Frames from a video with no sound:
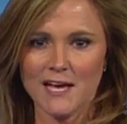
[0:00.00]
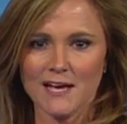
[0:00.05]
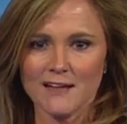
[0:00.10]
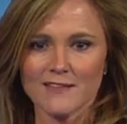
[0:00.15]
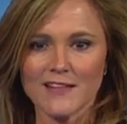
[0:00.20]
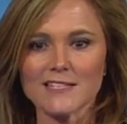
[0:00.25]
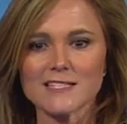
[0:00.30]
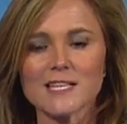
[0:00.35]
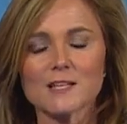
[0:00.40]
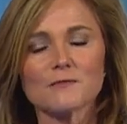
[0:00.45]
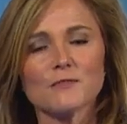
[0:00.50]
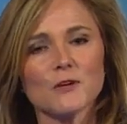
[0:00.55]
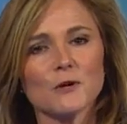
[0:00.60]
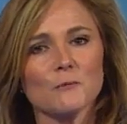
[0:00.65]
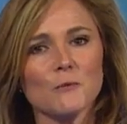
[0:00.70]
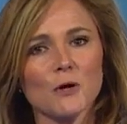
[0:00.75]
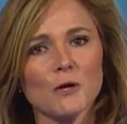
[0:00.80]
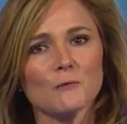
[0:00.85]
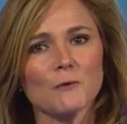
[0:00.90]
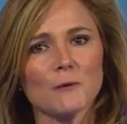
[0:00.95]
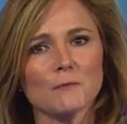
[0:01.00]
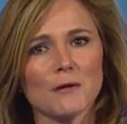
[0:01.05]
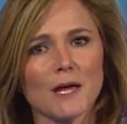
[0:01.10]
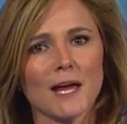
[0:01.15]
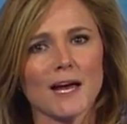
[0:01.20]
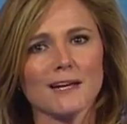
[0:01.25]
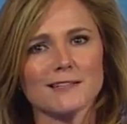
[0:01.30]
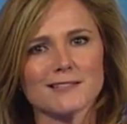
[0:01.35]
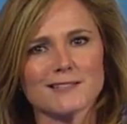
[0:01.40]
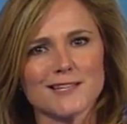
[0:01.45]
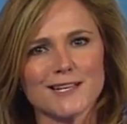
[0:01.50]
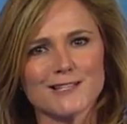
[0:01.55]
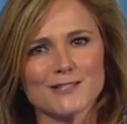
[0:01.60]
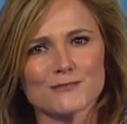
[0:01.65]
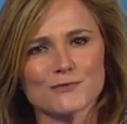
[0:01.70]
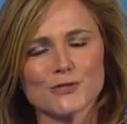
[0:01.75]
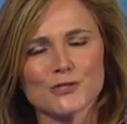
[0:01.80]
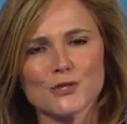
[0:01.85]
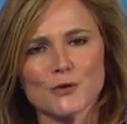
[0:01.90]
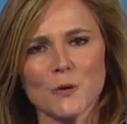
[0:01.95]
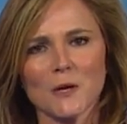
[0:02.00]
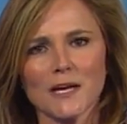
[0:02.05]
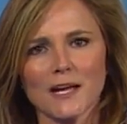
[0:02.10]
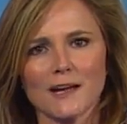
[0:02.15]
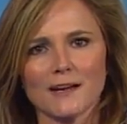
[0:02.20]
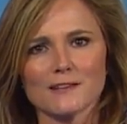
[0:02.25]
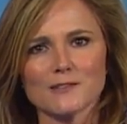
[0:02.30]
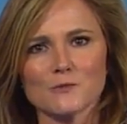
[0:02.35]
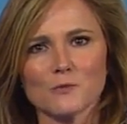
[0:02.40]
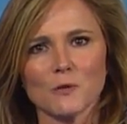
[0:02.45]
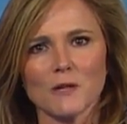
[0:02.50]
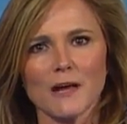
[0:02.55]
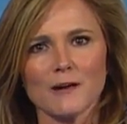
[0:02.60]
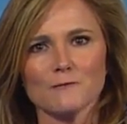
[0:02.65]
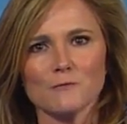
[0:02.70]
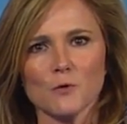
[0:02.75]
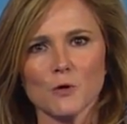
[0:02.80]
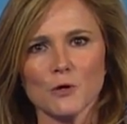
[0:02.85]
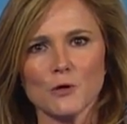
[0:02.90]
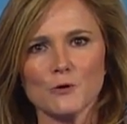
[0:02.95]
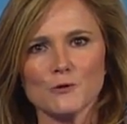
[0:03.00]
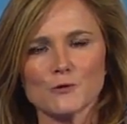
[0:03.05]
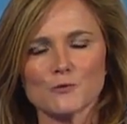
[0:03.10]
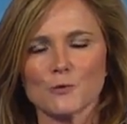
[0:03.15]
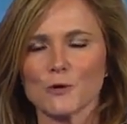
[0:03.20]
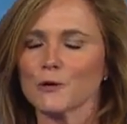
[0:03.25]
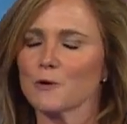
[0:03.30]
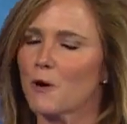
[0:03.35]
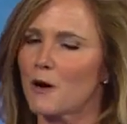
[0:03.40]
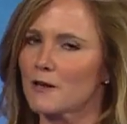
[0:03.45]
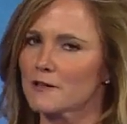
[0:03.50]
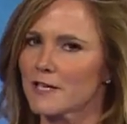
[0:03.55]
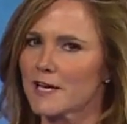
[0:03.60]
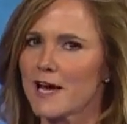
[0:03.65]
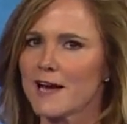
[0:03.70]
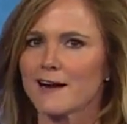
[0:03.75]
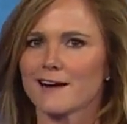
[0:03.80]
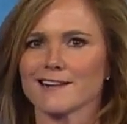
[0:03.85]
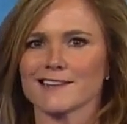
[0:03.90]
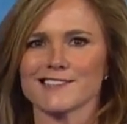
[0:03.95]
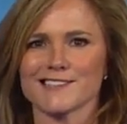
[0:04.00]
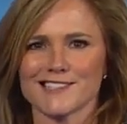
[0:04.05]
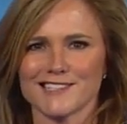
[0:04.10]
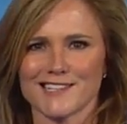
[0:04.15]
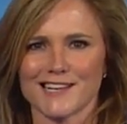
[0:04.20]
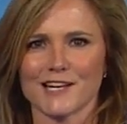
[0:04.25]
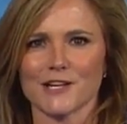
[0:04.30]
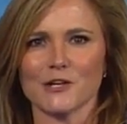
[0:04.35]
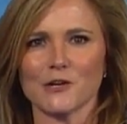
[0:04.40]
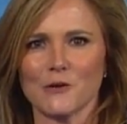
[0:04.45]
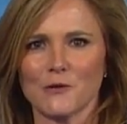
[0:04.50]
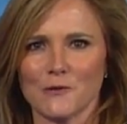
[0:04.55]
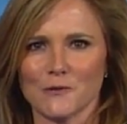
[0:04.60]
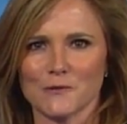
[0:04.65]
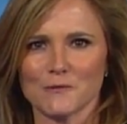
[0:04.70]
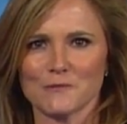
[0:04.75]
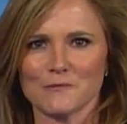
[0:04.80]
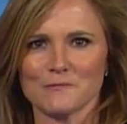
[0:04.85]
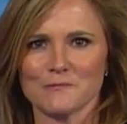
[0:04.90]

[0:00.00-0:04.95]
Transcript: That's it for your morning webcast. Thanks for joining us. We'll have more news for you on the air today at noon.